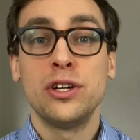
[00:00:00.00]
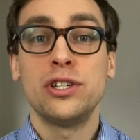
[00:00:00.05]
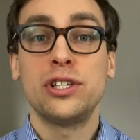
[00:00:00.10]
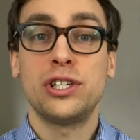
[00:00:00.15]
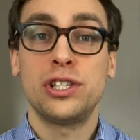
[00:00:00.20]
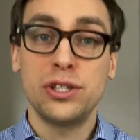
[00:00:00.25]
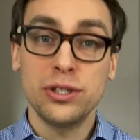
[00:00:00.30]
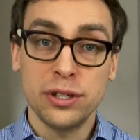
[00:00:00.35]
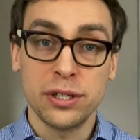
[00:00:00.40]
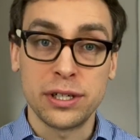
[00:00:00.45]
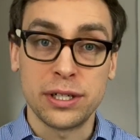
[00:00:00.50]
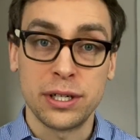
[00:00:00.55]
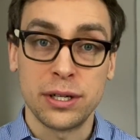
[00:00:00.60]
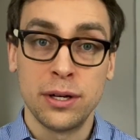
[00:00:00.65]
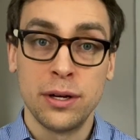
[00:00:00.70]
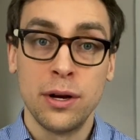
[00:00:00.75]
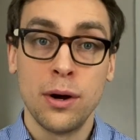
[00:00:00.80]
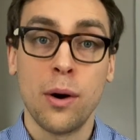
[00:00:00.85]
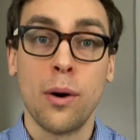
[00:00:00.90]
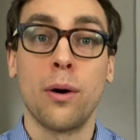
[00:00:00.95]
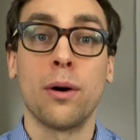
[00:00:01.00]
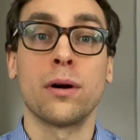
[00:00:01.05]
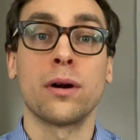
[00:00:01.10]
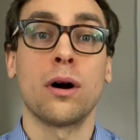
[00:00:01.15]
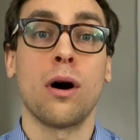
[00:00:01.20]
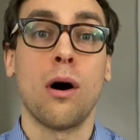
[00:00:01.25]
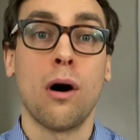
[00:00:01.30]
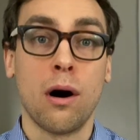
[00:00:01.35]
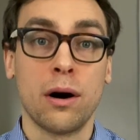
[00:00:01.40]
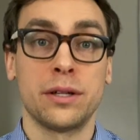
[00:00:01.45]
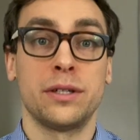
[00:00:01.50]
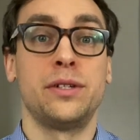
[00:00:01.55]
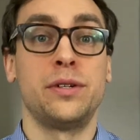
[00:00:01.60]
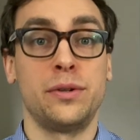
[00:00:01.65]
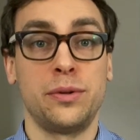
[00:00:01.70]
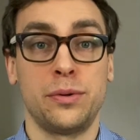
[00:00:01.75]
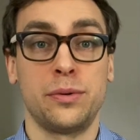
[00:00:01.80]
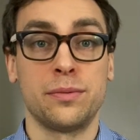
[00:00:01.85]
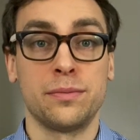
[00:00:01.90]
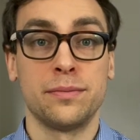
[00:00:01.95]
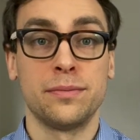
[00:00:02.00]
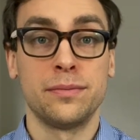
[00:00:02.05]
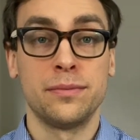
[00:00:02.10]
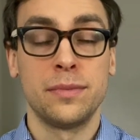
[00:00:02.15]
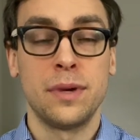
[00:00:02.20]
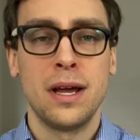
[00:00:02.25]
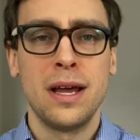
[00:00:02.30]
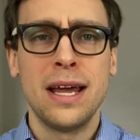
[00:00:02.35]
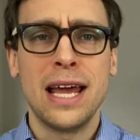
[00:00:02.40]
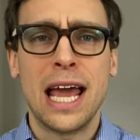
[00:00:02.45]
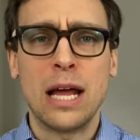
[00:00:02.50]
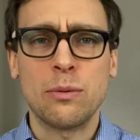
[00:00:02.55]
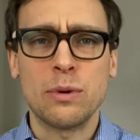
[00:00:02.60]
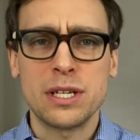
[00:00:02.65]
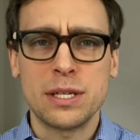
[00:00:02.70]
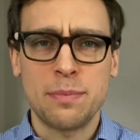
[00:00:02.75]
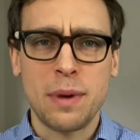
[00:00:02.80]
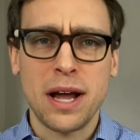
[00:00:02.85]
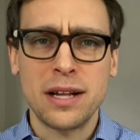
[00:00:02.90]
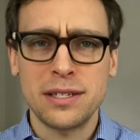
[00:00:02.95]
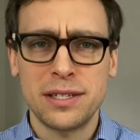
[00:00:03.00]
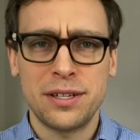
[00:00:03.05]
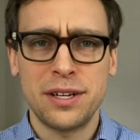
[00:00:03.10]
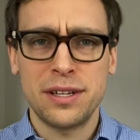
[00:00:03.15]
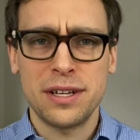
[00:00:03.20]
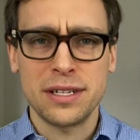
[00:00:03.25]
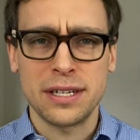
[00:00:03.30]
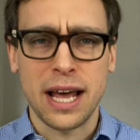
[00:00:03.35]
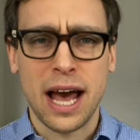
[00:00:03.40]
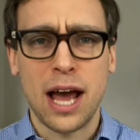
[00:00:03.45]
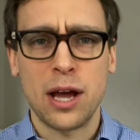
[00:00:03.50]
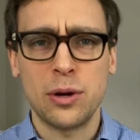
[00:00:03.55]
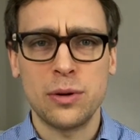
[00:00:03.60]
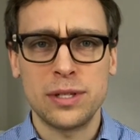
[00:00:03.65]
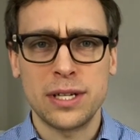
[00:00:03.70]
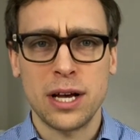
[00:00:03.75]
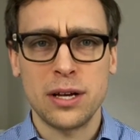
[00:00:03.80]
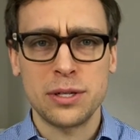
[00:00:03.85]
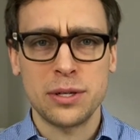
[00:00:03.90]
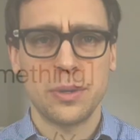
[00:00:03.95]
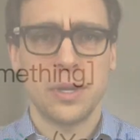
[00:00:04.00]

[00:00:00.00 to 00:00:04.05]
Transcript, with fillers: should or ought to. In response to this guy who tells you